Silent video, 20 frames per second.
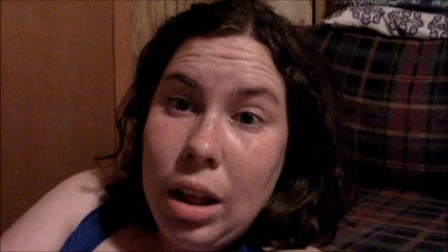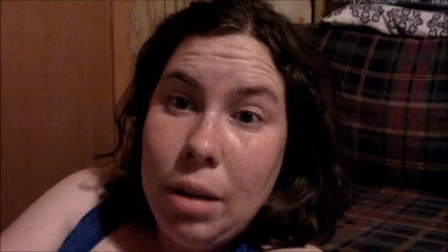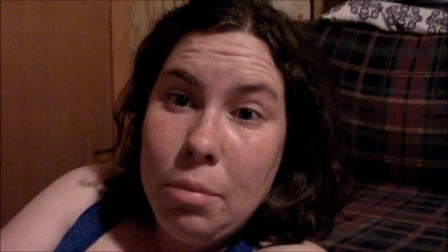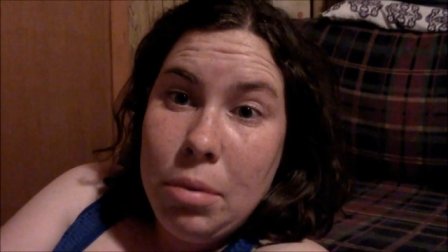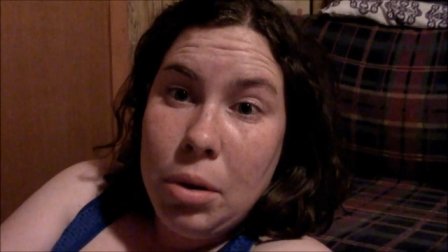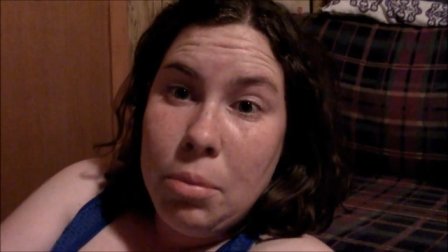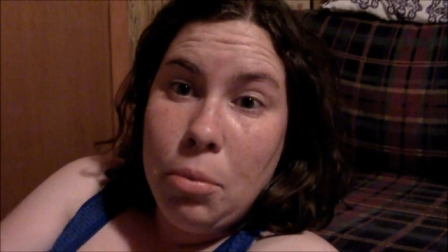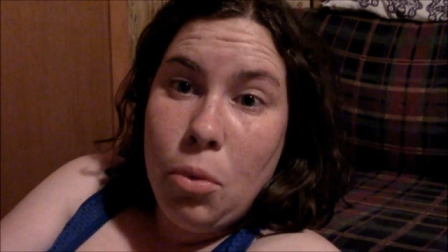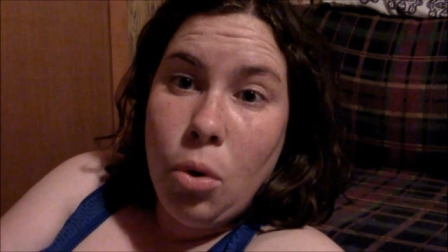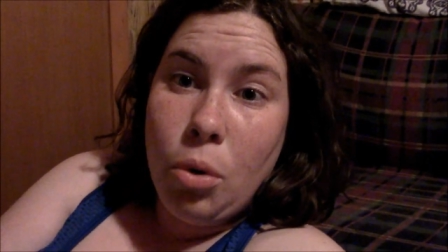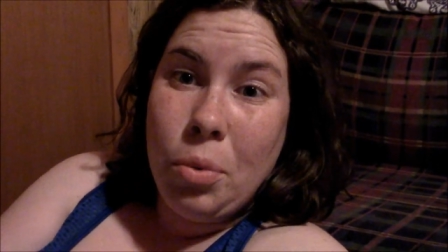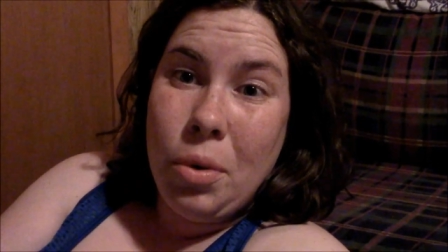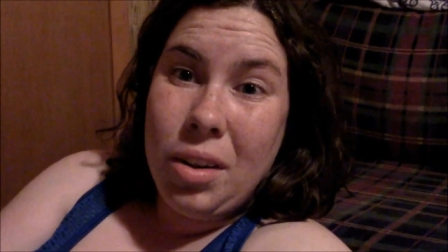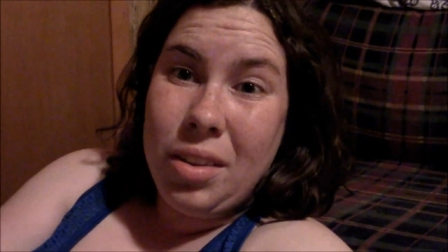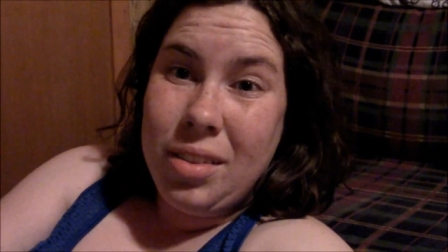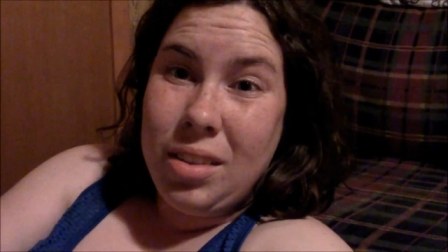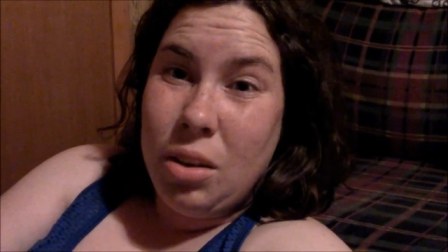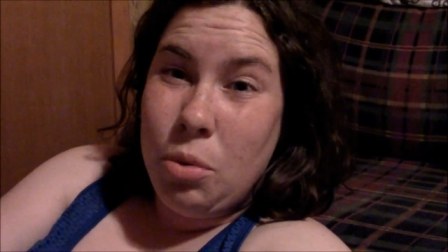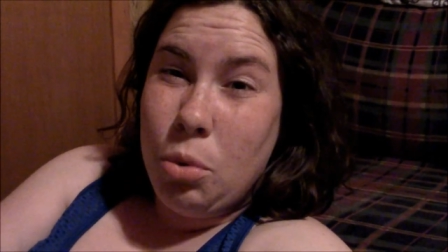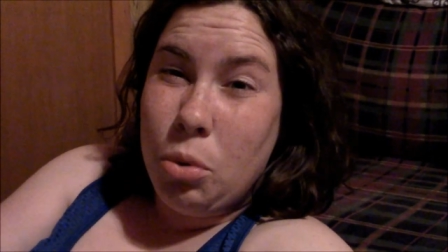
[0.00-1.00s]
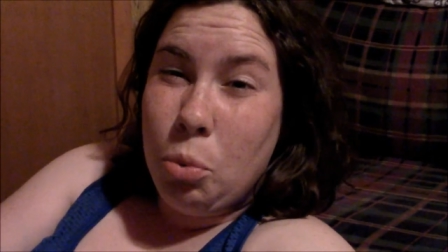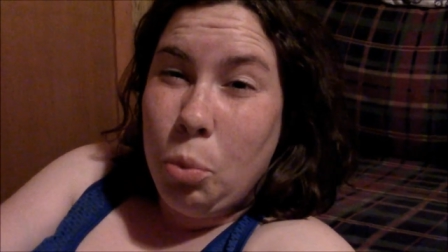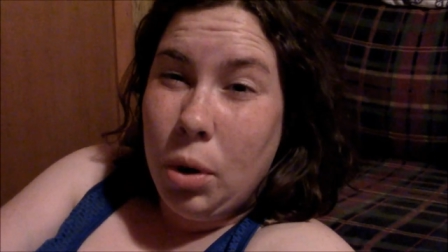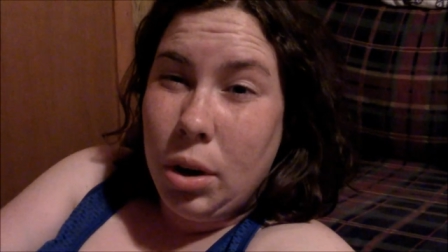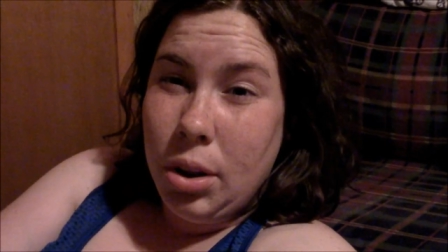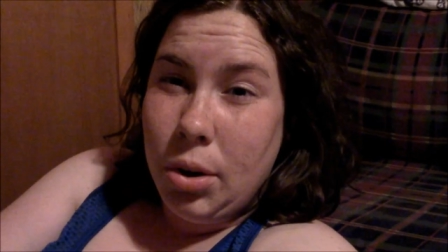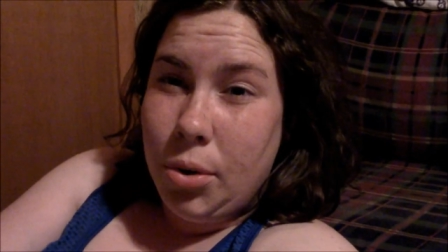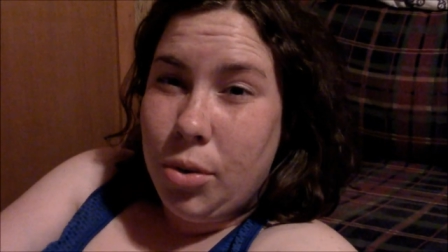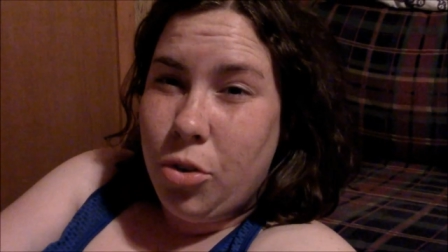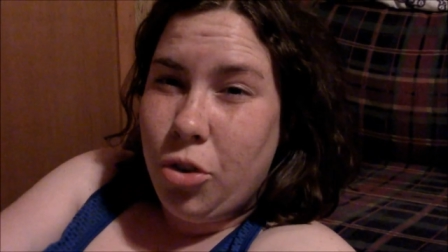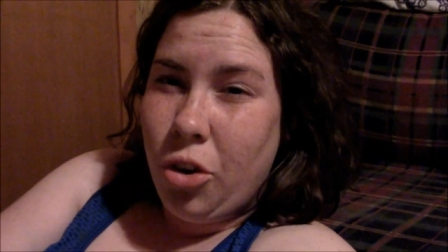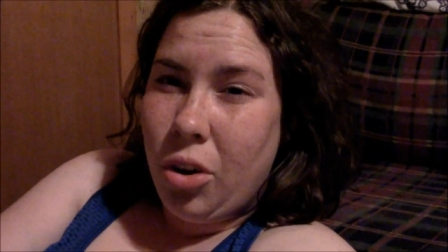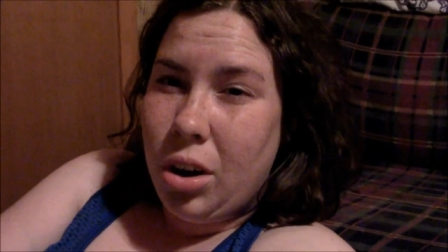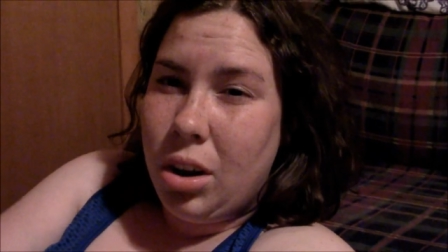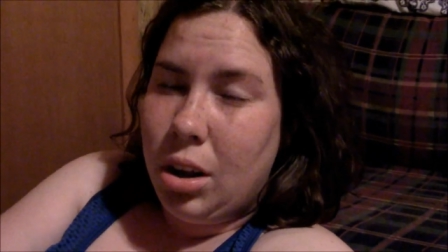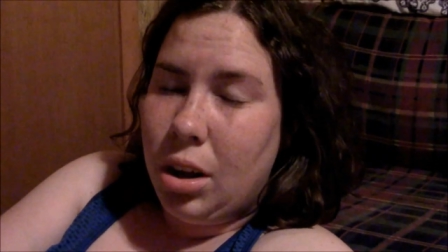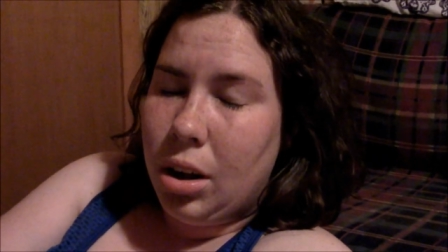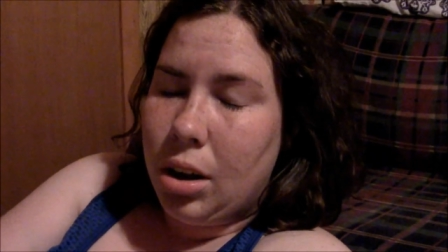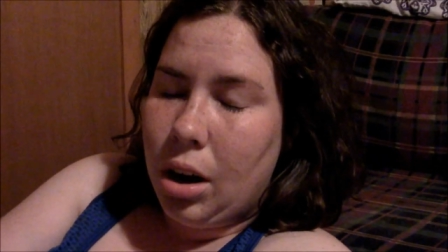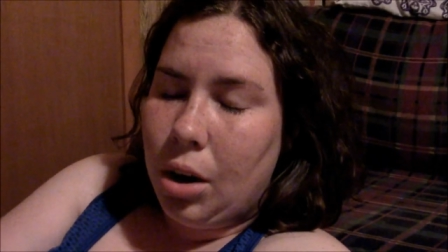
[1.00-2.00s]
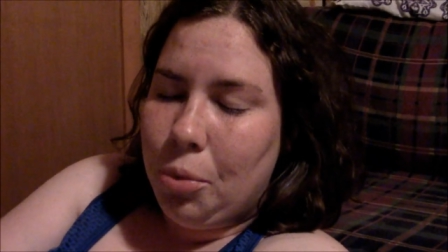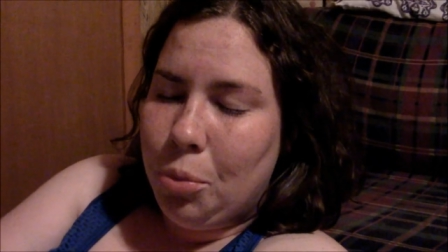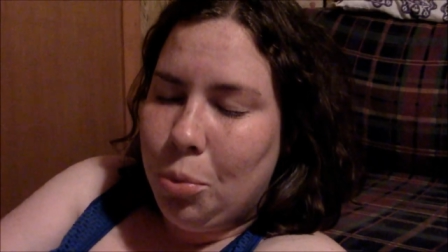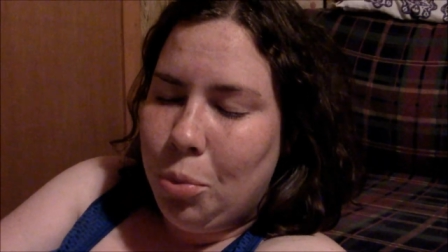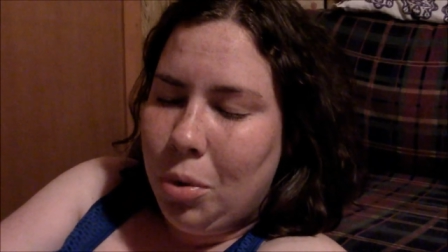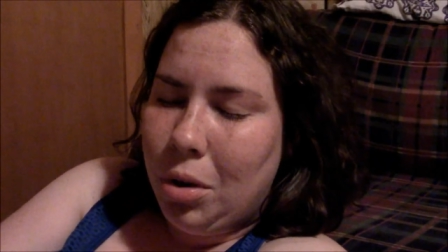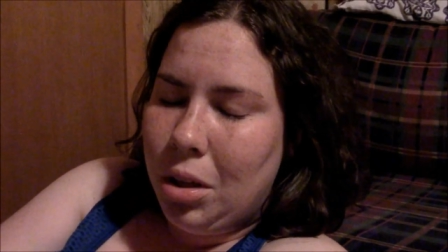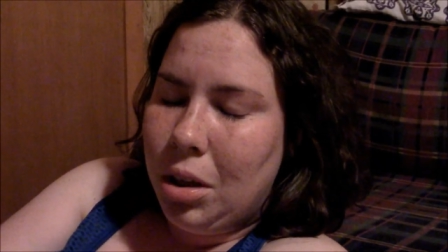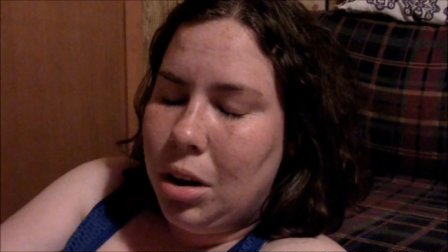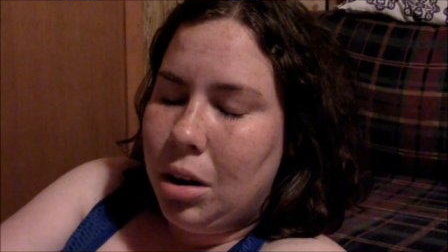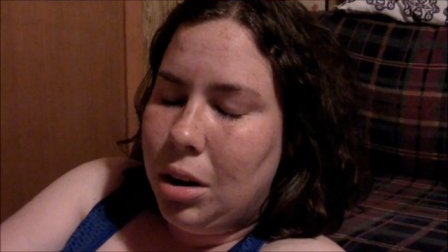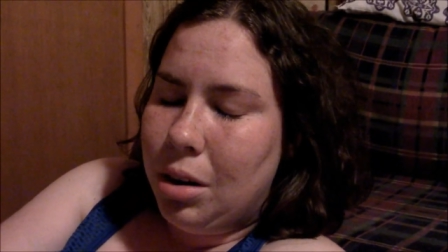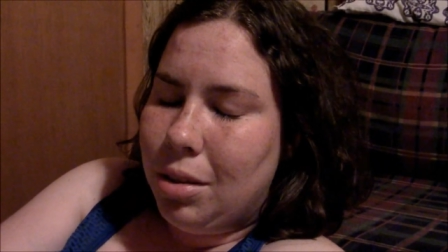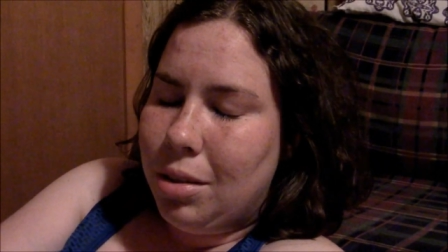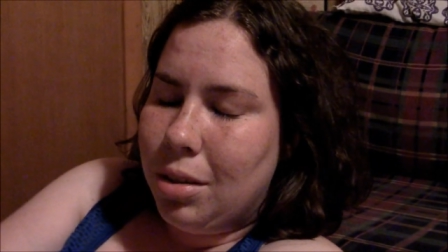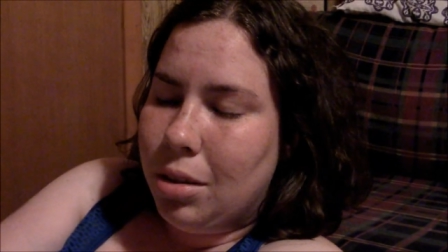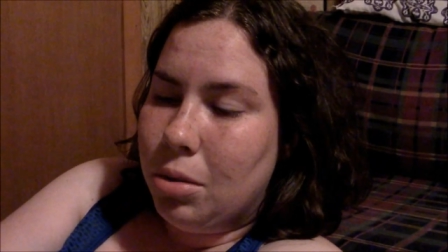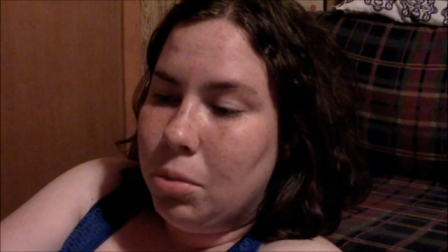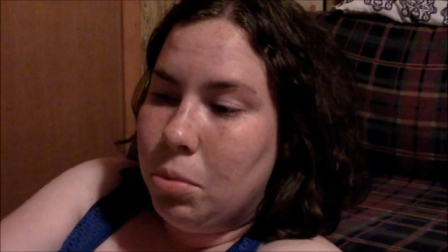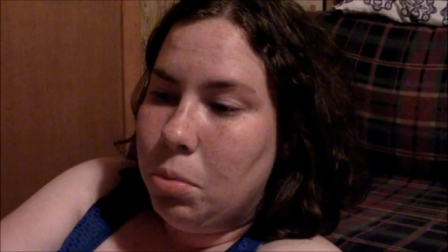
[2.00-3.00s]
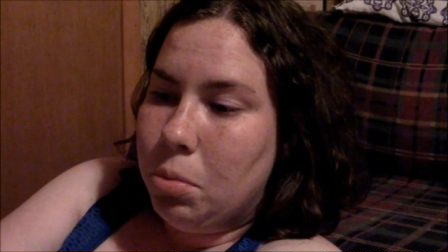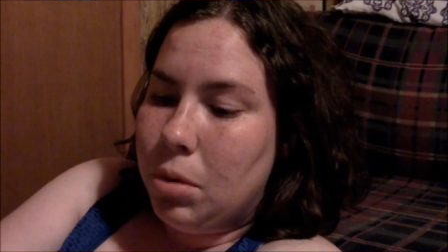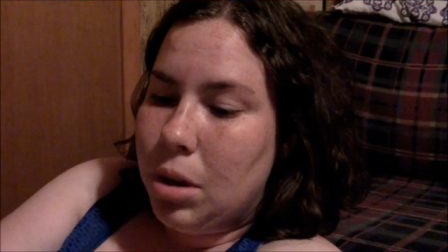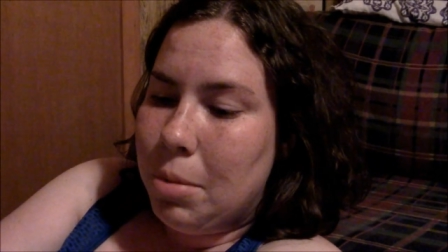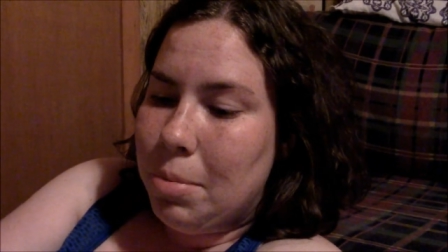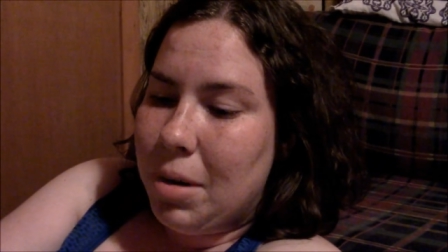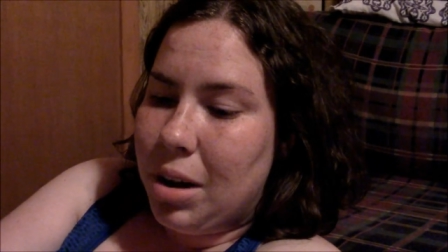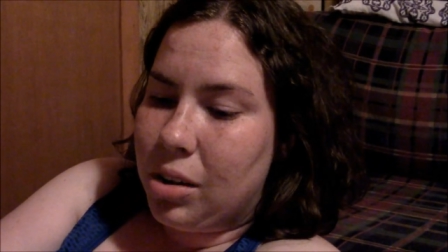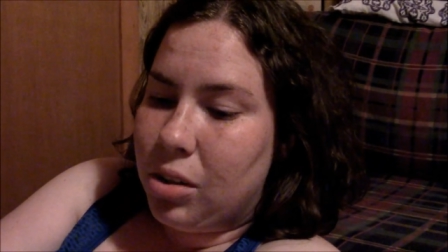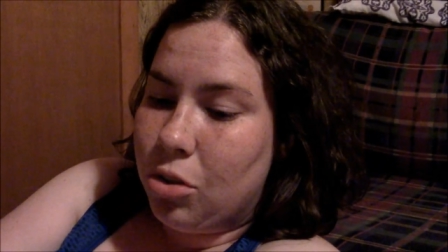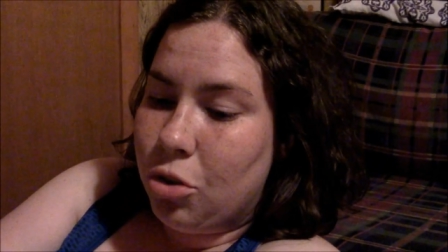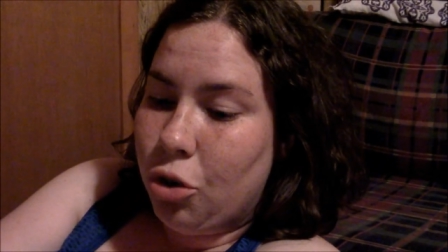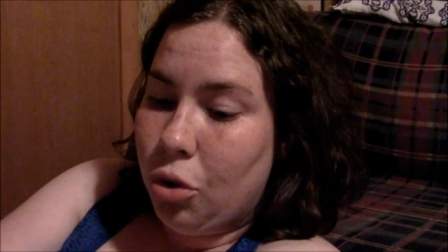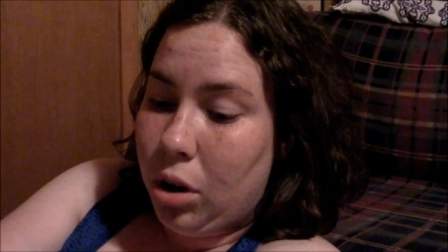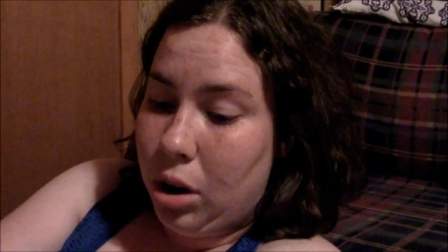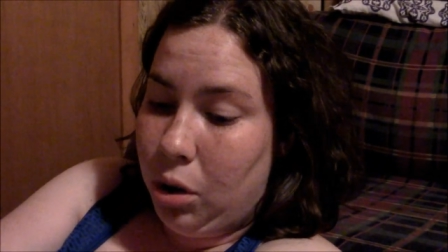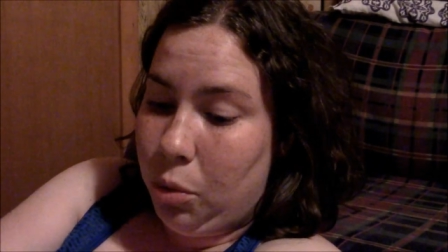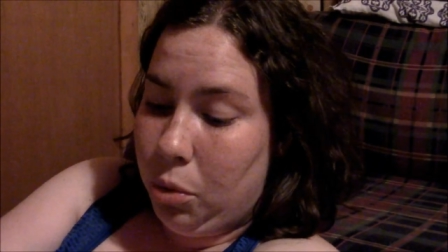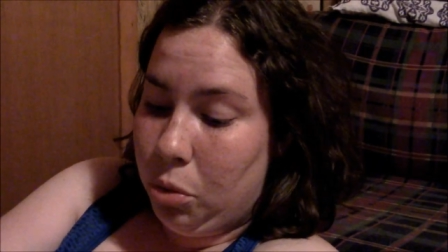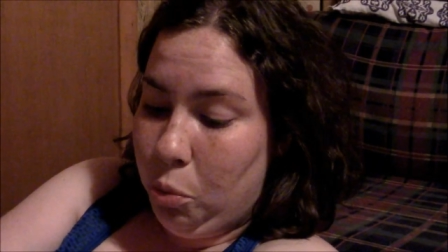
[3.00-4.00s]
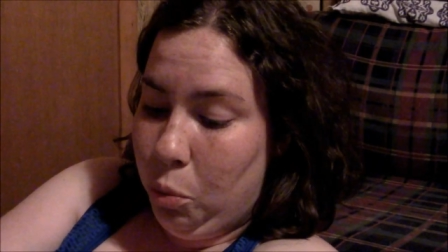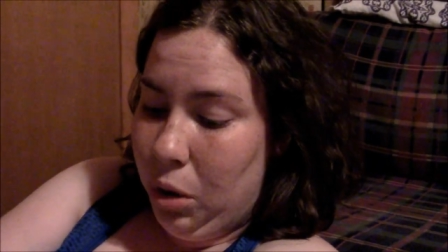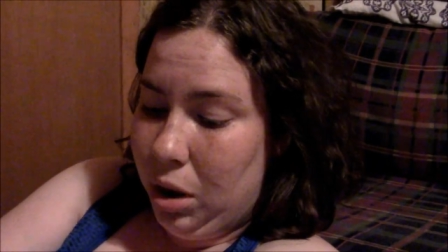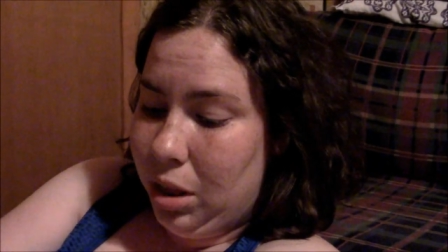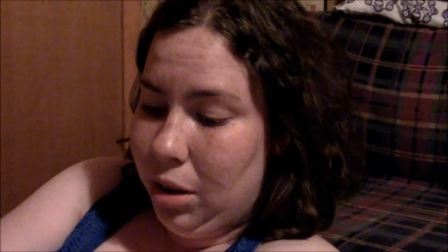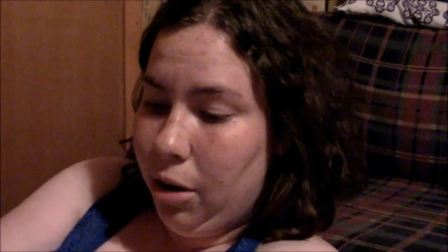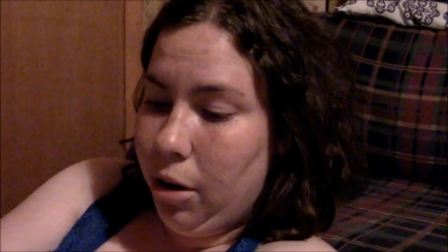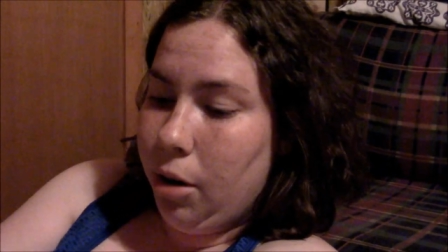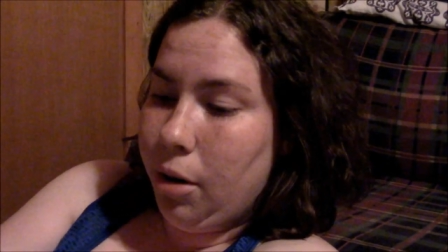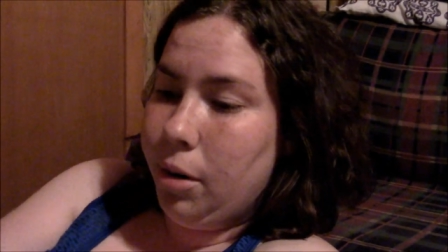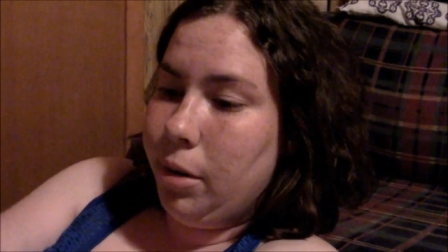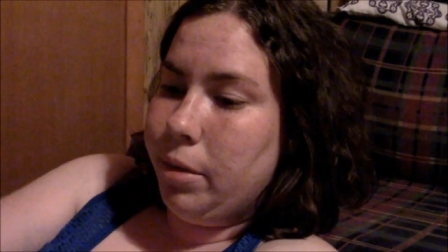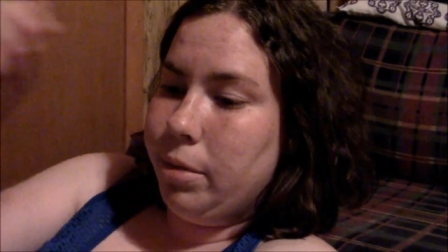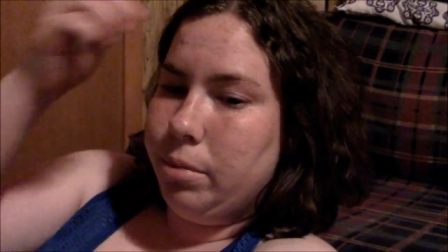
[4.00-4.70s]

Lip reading: I've been more rusty with Riddler's training, and I really need to get back to training with Riddler.